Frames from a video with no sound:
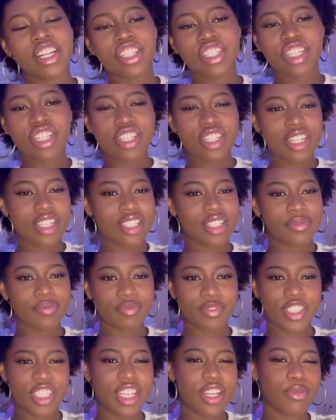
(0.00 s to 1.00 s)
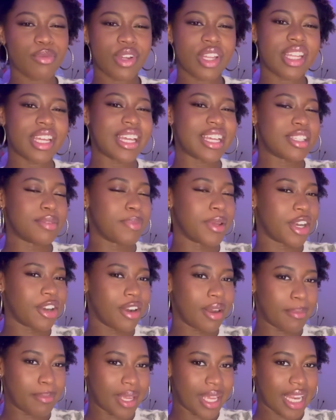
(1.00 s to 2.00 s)
she really is bitter
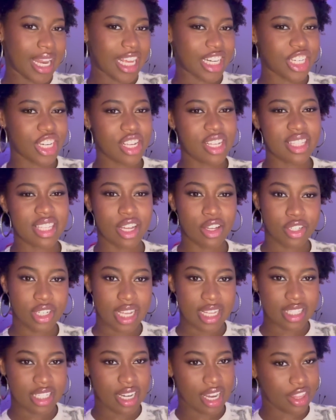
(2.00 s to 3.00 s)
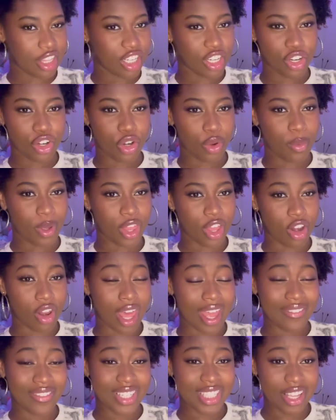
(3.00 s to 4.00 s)
and mean. Like, you can tell she has nothing to do with her
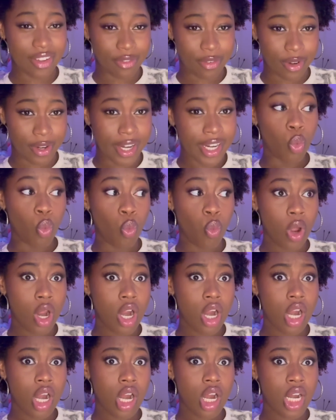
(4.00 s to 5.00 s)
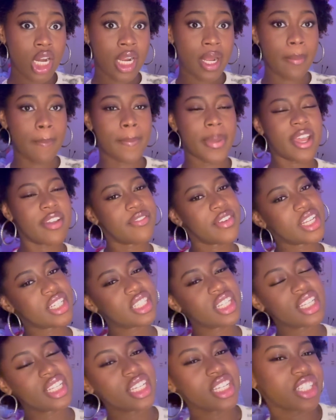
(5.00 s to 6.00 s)
life except for work. But
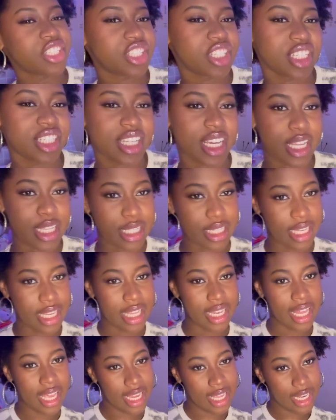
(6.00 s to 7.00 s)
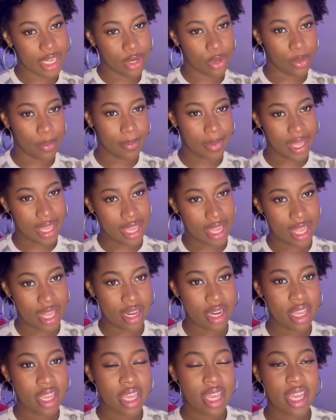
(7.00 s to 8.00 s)
eventually she does get like a little man
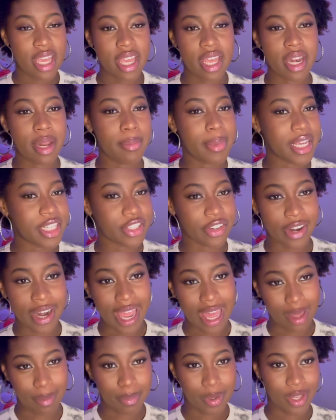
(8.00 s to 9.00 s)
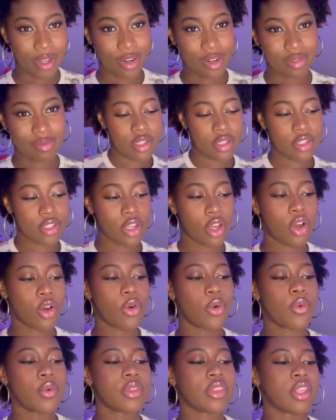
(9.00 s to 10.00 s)
and it makes her happier.
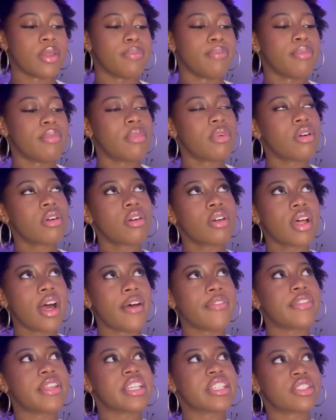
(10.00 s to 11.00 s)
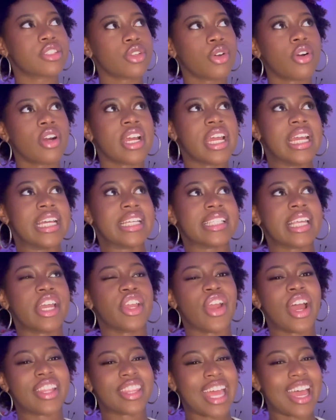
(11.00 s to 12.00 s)
So the moral of this story is that you
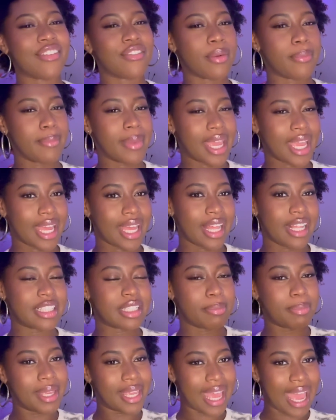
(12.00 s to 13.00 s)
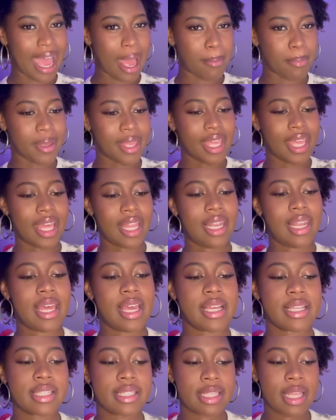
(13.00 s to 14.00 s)
have to have a man to be happy and
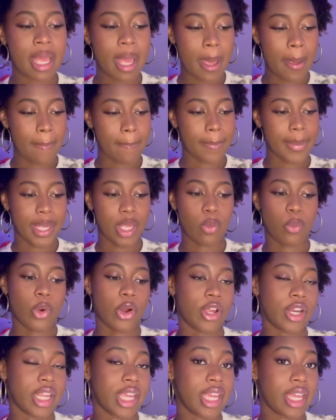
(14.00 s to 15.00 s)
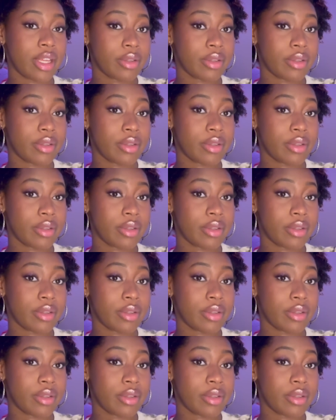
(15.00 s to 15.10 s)
less B-wordy.